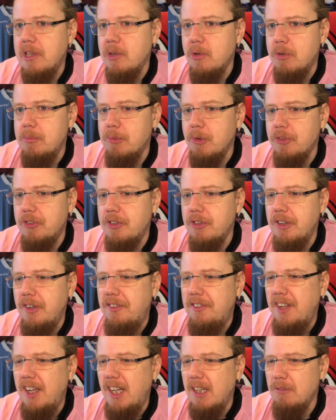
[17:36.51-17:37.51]
Lok Moscow. The
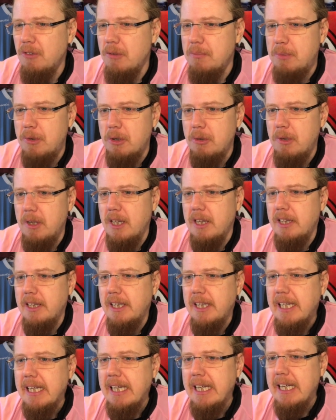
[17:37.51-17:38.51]
second one probably a
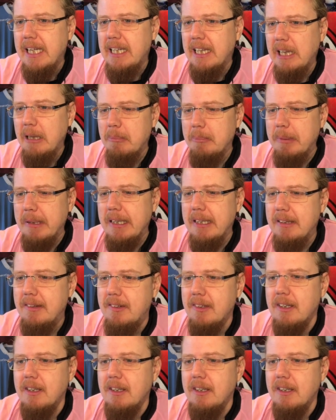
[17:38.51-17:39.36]
little bit